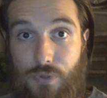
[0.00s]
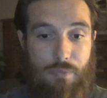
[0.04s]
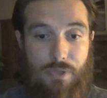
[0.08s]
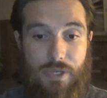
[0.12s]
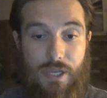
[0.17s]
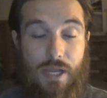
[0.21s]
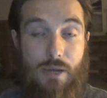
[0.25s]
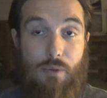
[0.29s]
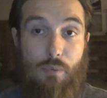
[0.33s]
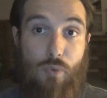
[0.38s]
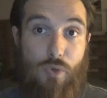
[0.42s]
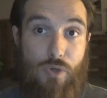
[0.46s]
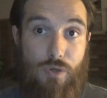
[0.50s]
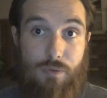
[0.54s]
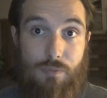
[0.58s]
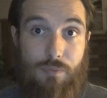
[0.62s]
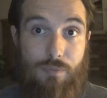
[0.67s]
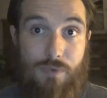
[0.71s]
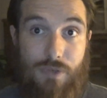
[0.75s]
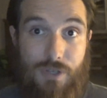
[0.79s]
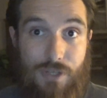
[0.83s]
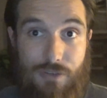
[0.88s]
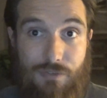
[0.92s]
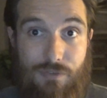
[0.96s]
But yeah, I
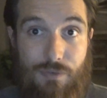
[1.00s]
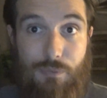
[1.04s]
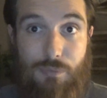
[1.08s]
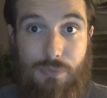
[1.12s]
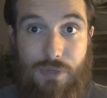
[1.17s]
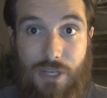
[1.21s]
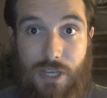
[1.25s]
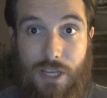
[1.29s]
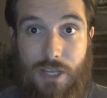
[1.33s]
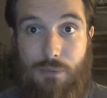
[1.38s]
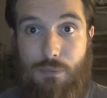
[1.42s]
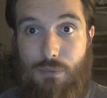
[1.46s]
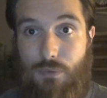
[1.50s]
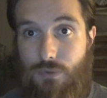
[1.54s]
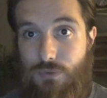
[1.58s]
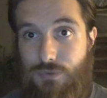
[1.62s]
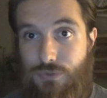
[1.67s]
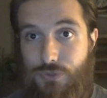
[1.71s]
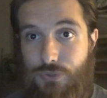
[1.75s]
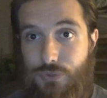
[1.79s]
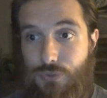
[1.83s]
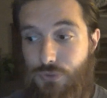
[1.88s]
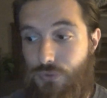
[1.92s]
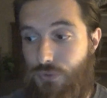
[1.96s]
wouldn't even be able
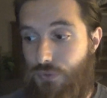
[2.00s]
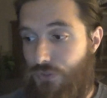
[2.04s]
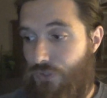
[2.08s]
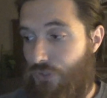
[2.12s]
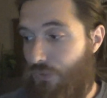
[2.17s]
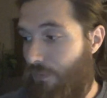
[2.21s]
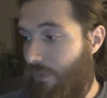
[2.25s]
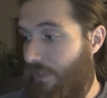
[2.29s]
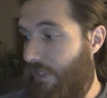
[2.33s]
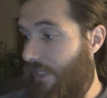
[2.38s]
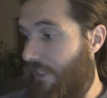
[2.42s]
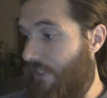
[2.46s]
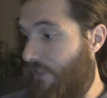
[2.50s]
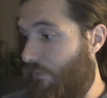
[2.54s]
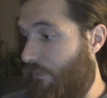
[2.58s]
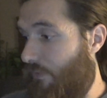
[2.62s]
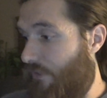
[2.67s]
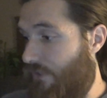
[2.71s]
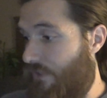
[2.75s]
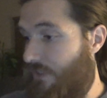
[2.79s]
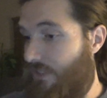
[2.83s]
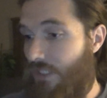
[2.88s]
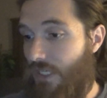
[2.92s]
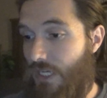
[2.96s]
to spend as
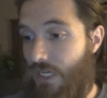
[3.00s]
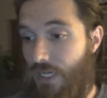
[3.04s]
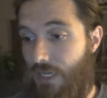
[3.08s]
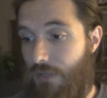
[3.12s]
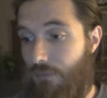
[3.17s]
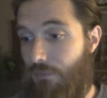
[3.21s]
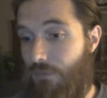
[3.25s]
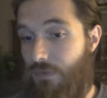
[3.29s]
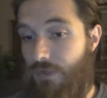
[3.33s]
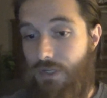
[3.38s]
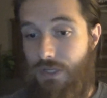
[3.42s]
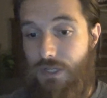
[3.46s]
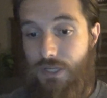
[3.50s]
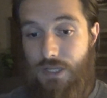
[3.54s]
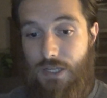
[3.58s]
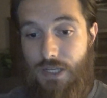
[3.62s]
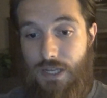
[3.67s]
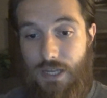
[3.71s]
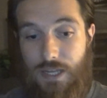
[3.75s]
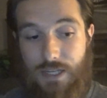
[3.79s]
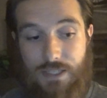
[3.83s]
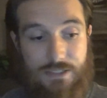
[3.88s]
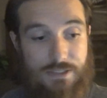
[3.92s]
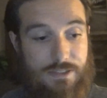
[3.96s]
much time
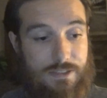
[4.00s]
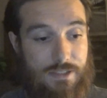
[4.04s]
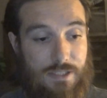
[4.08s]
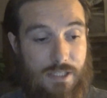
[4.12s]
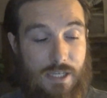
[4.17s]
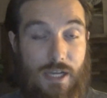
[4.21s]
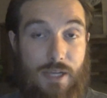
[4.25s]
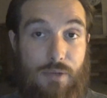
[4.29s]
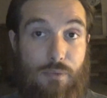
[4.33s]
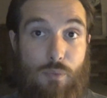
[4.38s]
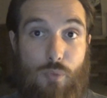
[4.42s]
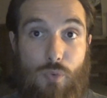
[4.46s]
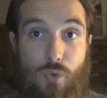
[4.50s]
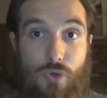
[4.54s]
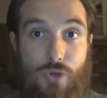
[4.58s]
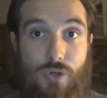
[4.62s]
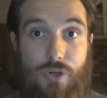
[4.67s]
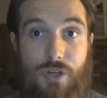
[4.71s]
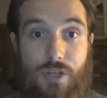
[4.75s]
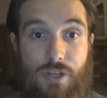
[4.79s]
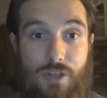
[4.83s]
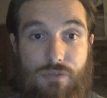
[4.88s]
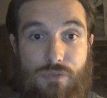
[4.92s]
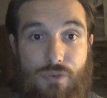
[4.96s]
as I
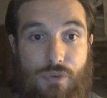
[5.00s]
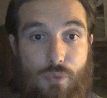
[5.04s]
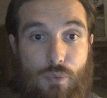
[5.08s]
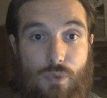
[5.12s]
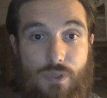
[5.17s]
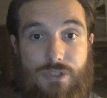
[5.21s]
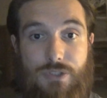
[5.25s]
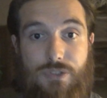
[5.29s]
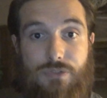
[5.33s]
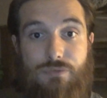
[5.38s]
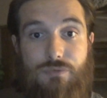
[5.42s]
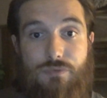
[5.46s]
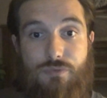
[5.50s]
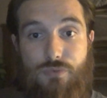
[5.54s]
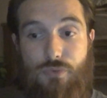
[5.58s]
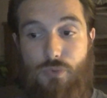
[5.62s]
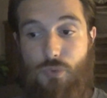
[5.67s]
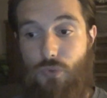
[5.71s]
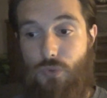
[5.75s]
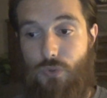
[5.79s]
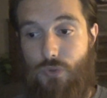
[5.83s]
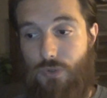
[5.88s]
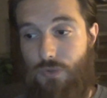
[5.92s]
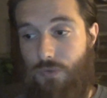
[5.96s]
would if it wasn't
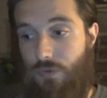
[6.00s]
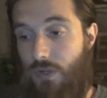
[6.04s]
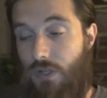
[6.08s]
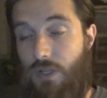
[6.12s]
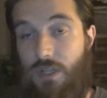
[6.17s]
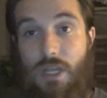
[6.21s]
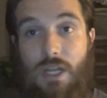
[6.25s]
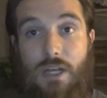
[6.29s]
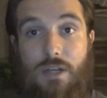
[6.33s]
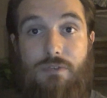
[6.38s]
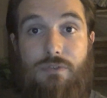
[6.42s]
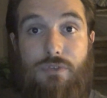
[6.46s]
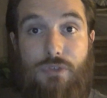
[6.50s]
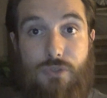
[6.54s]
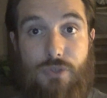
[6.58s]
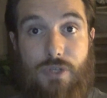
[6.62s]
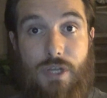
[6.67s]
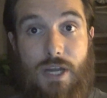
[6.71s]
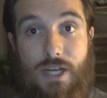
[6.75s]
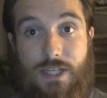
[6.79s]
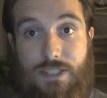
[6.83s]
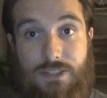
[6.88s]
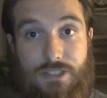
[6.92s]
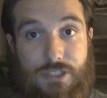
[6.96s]
for a lot of you
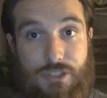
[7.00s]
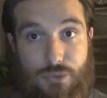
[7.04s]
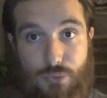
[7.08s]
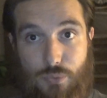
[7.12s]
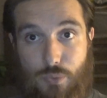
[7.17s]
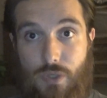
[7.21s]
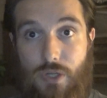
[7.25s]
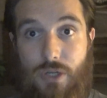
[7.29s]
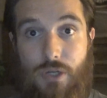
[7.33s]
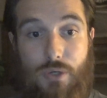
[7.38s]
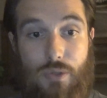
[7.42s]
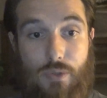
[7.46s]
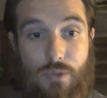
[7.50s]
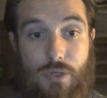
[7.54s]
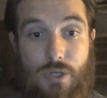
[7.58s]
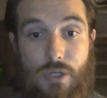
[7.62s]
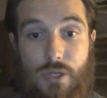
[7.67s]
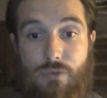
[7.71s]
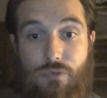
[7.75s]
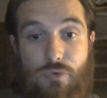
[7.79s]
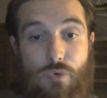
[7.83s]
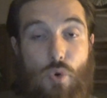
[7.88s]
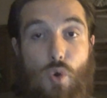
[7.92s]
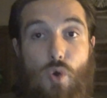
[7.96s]
guys as well
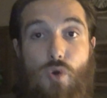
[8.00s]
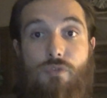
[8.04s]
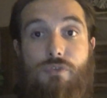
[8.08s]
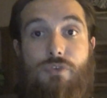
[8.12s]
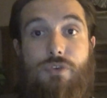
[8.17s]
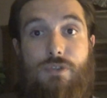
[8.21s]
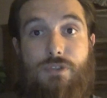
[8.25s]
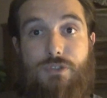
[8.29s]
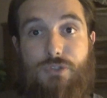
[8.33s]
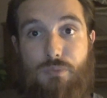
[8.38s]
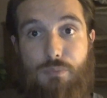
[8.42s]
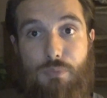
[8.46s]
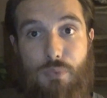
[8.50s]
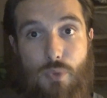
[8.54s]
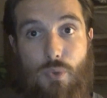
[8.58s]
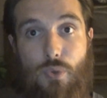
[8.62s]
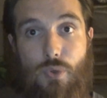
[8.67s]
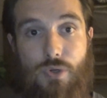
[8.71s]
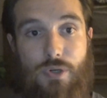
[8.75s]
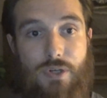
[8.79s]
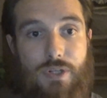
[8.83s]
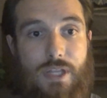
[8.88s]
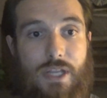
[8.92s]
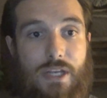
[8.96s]
for all of your
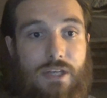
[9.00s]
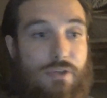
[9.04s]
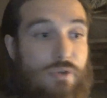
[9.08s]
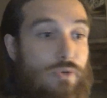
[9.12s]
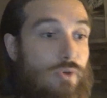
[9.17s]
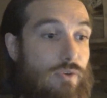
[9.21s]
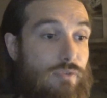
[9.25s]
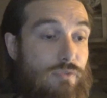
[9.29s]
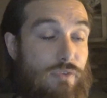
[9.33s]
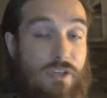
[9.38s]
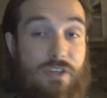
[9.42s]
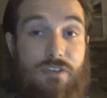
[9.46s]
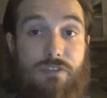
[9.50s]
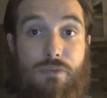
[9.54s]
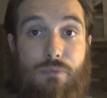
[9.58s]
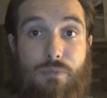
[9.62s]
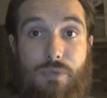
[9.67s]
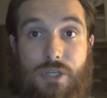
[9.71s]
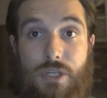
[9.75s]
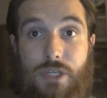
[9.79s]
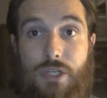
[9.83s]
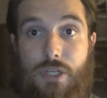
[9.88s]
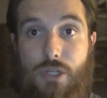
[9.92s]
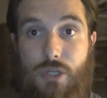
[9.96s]
support that you have
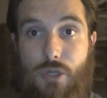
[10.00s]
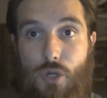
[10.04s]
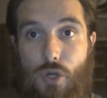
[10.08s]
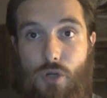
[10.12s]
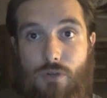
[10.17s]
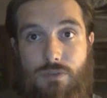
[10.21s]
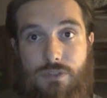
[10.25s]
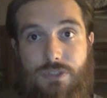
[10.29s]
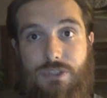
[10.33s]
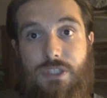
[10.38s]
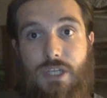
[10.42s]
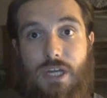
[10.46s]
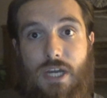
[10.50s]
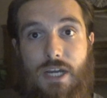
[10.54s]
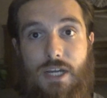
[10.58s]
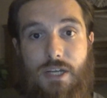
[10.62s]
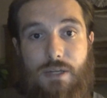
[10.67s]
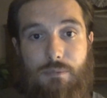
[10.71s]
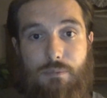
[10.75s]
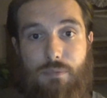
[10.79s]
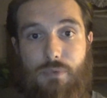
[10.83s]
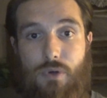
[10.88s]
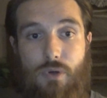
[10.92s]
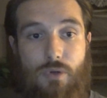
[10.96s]
given me over
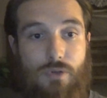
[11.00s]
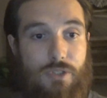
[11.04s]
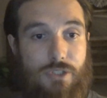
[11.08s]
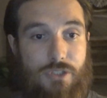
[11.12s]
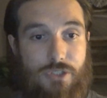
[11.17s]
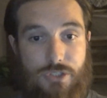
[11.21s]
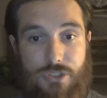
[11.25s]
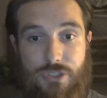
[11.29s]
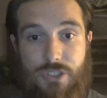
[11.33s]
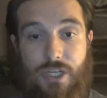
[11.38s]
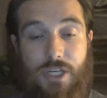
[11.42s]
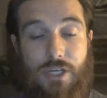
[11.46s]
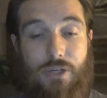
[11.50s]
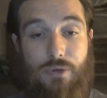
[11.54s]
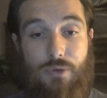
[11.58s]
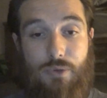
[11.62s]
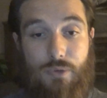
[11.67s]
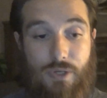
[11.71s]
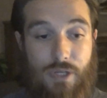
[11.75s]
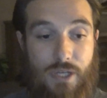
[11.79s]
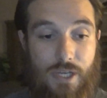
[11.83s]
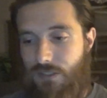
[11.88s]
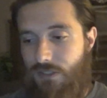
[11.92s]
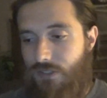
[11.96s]
time on this
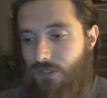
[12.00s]
channel.